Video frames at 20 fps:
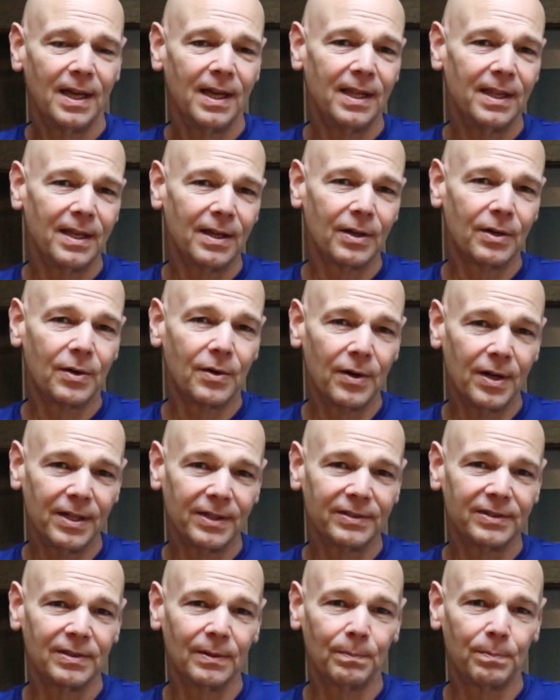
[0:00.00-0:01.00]
and then
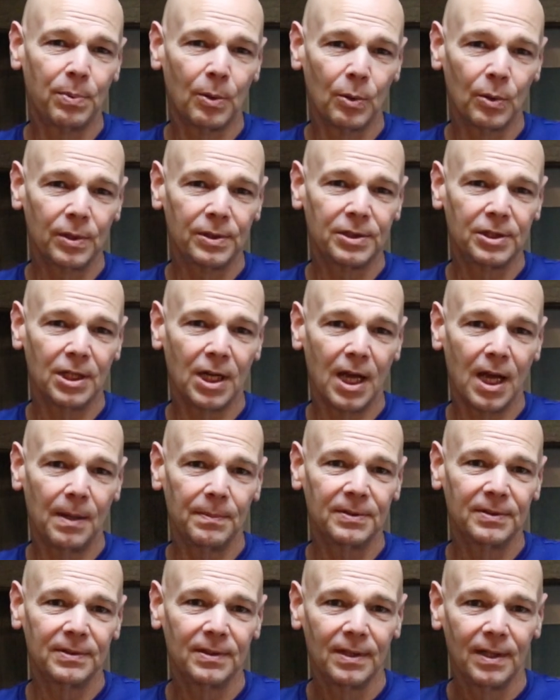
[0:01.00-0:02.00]
grill some pork
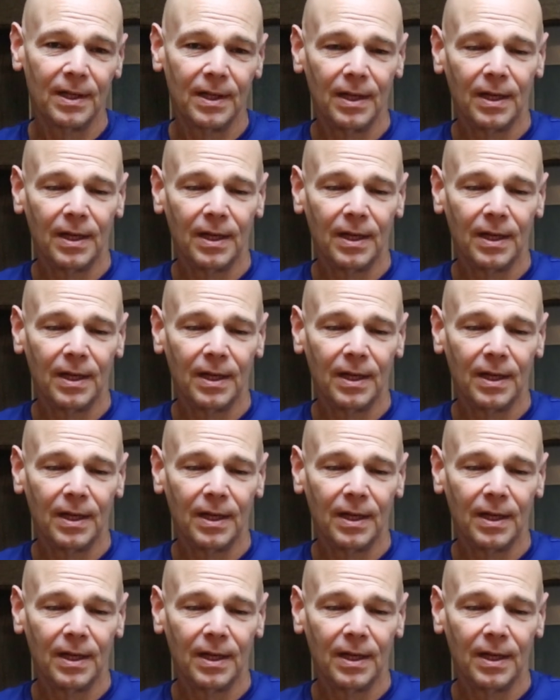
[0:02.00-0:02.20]
chops